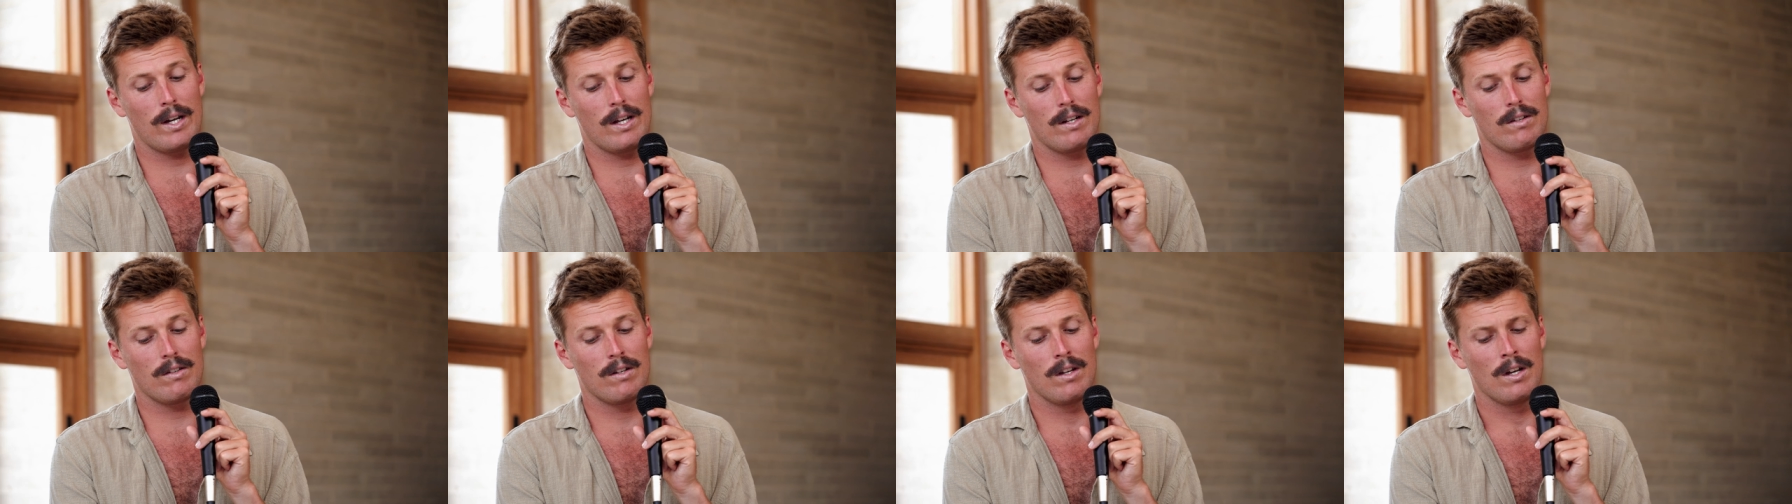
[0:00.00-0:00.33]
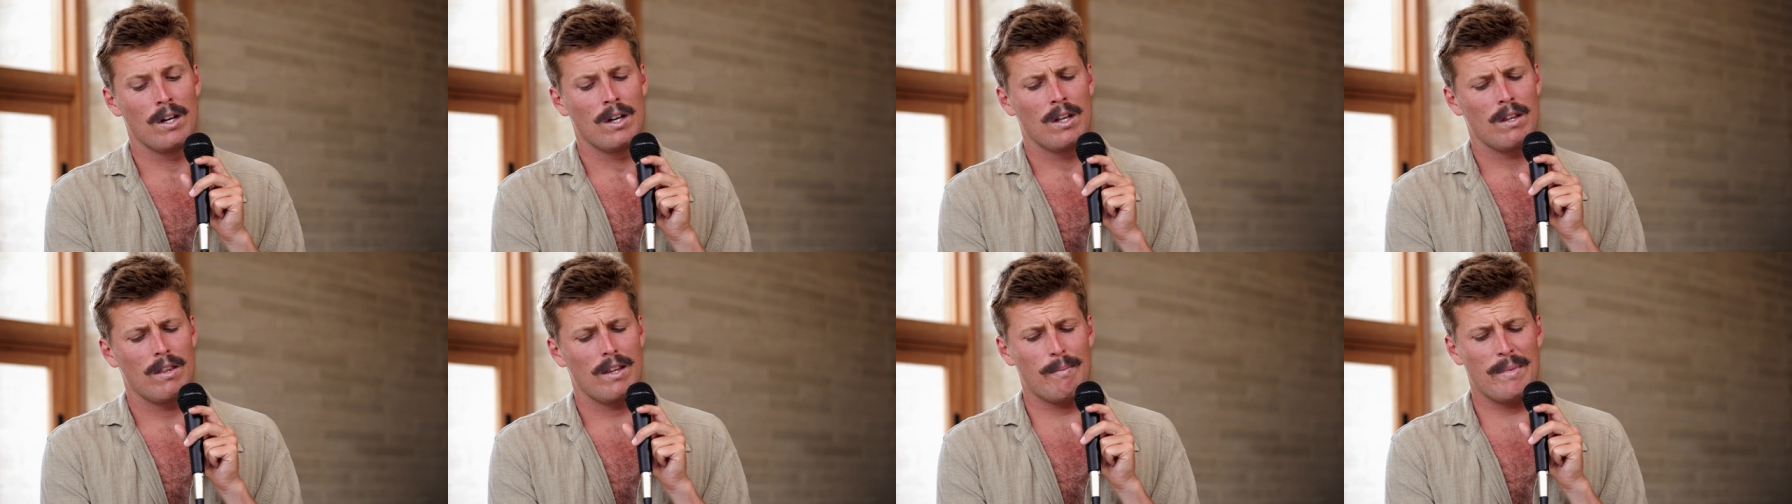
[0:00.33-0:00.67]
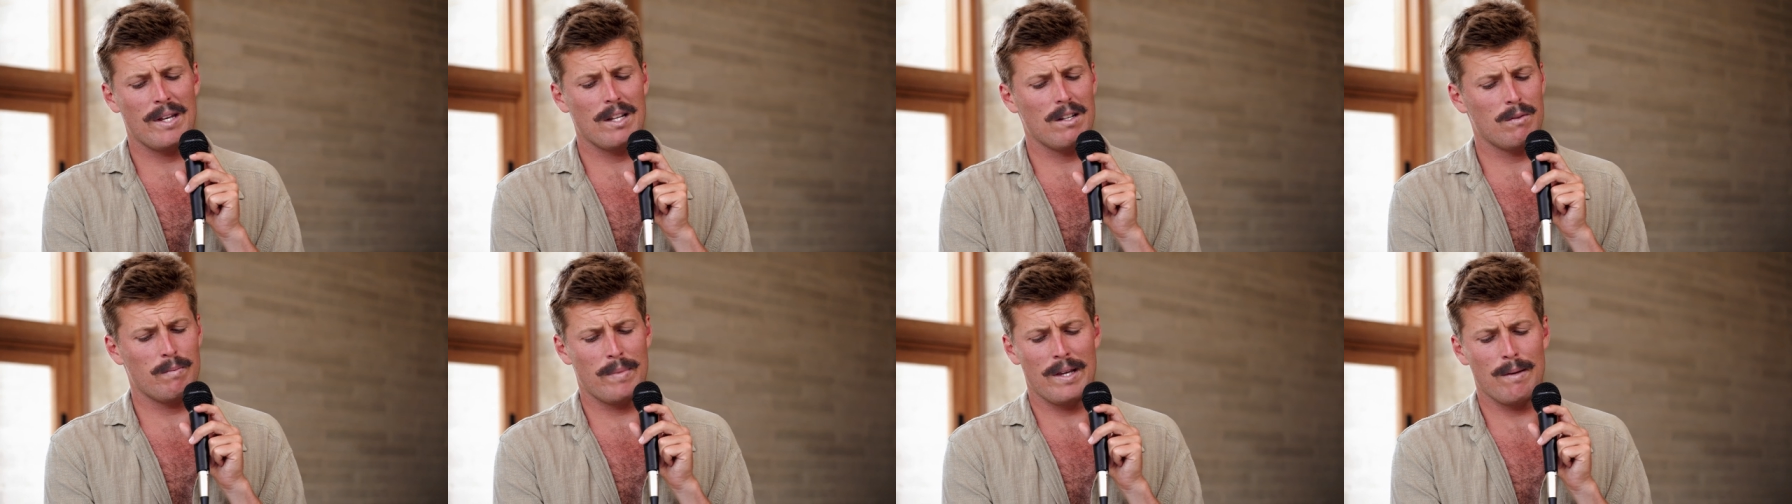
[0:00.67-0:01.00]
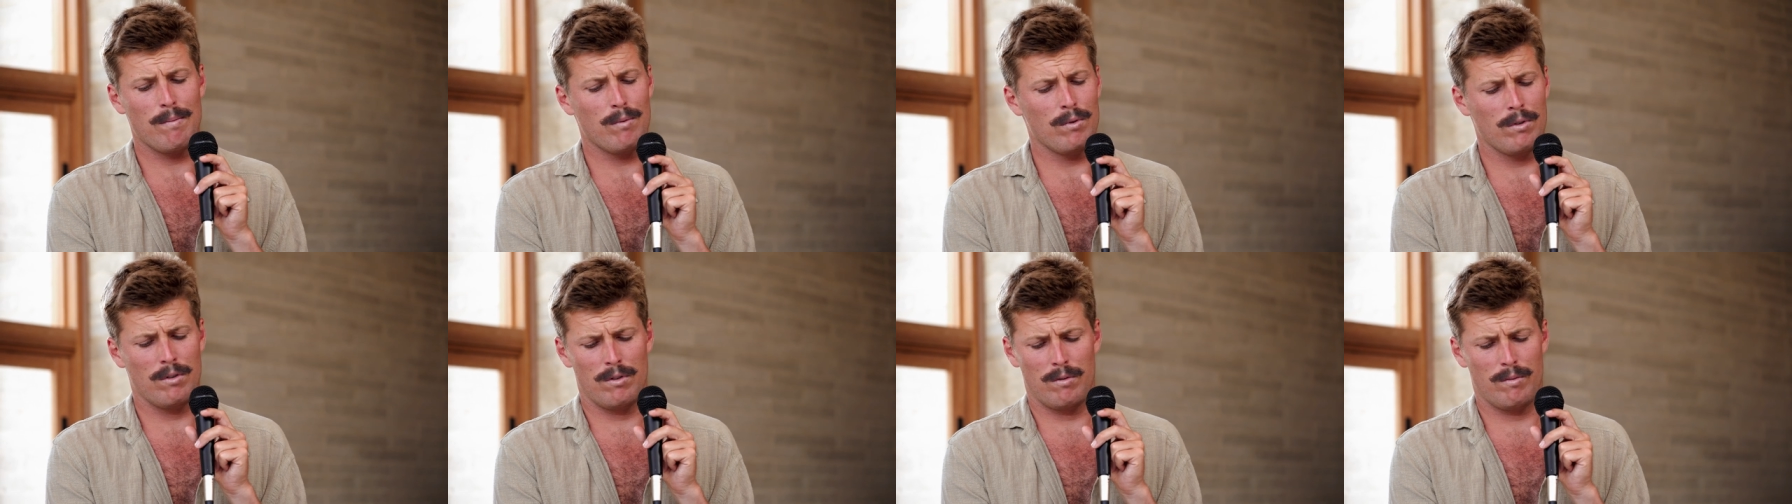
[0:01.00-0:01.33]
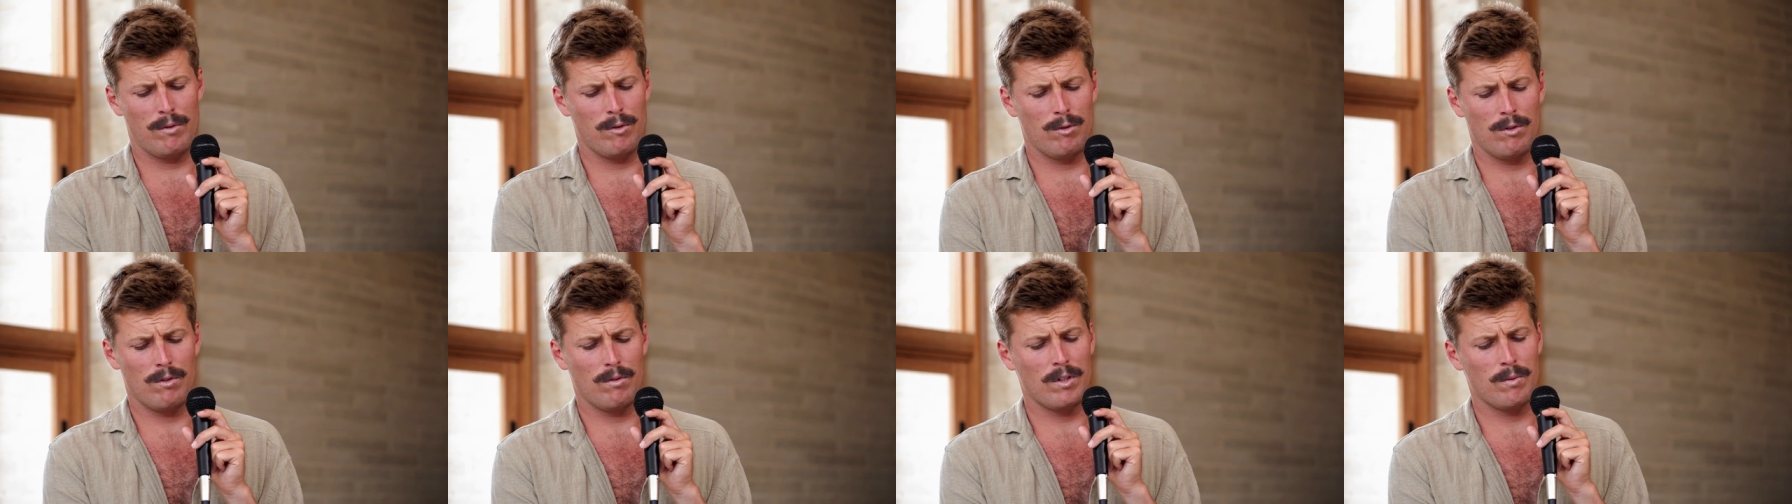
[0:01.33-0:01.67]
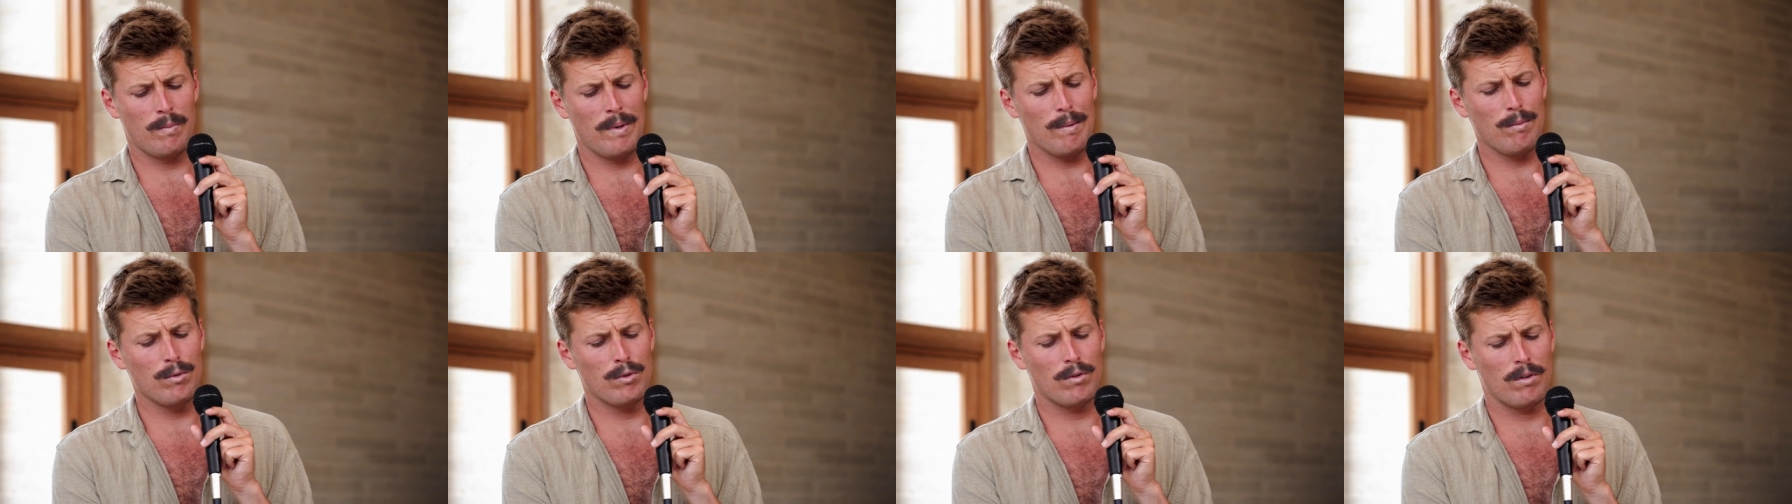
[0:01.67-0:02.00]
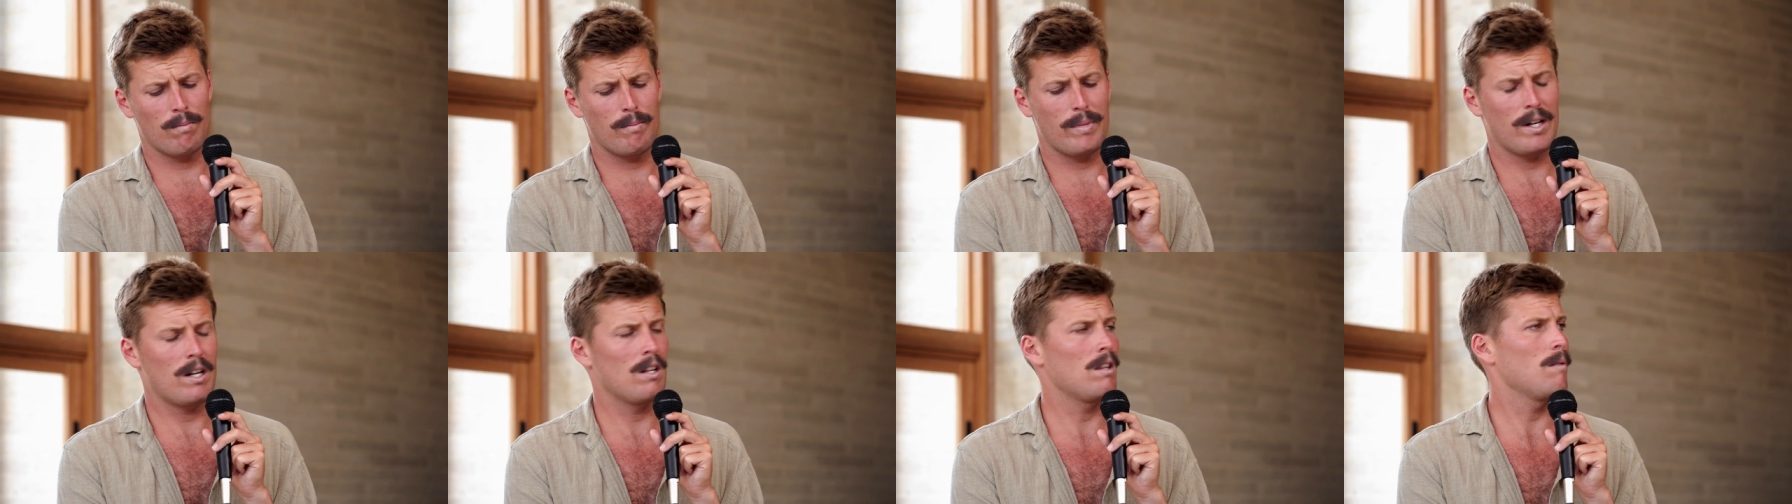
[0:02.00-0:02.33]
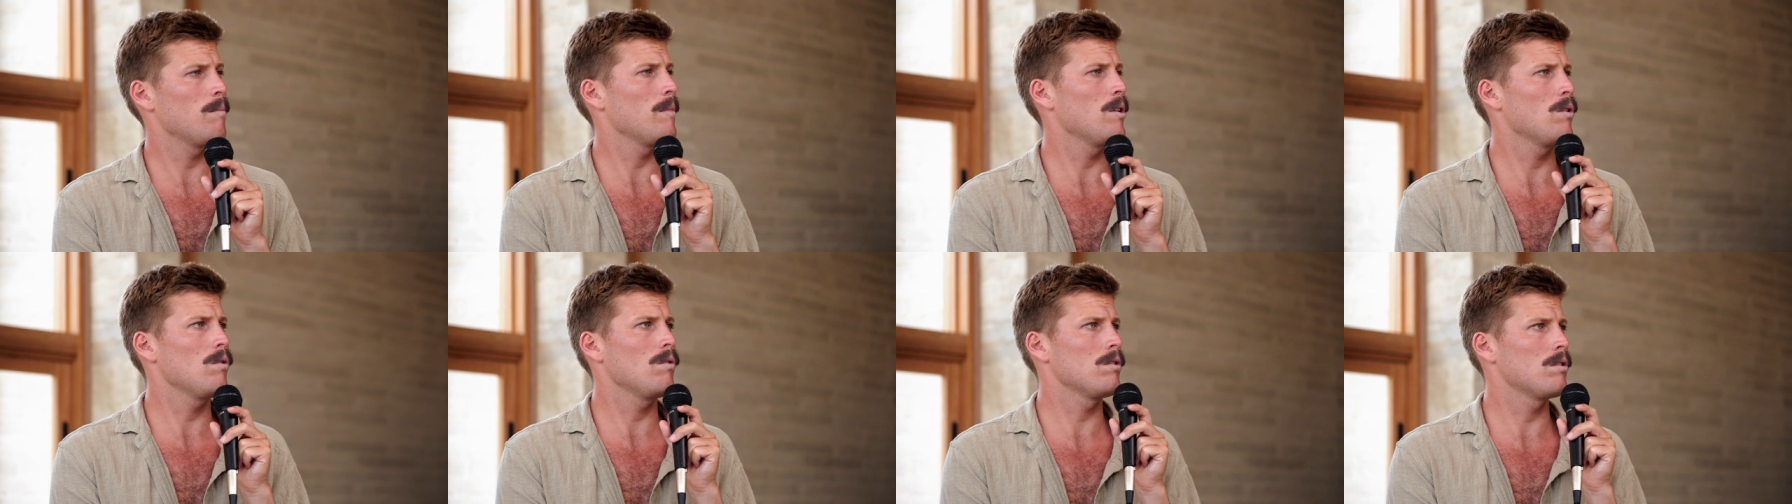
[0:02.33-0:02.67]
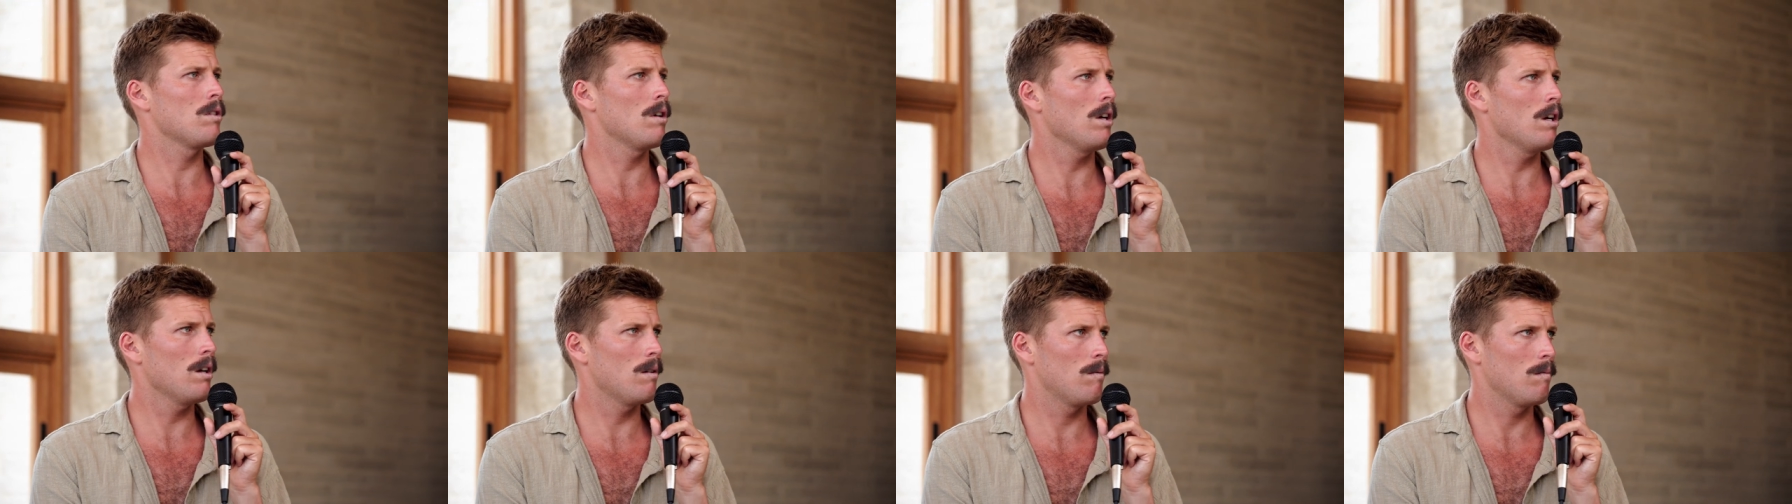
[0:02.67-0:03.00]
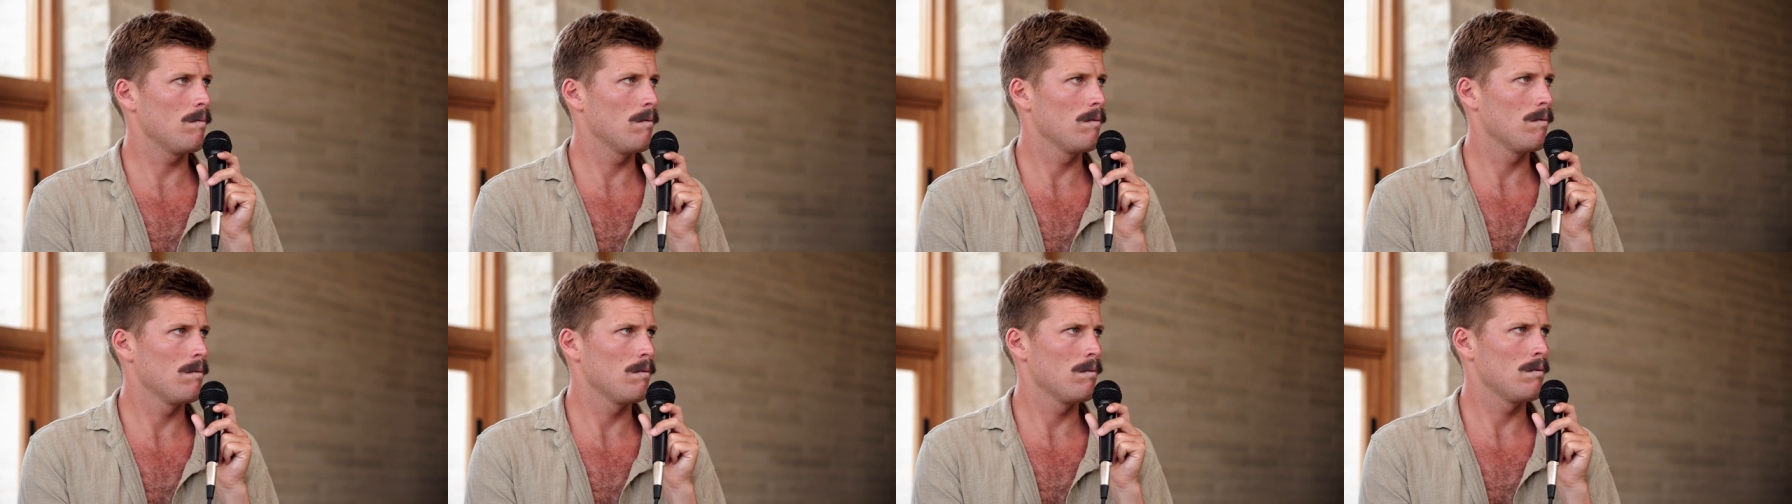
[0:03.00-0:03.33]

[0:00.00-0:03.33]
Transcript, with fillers: and I mean, there's people who do, there's people doing better than me all the time.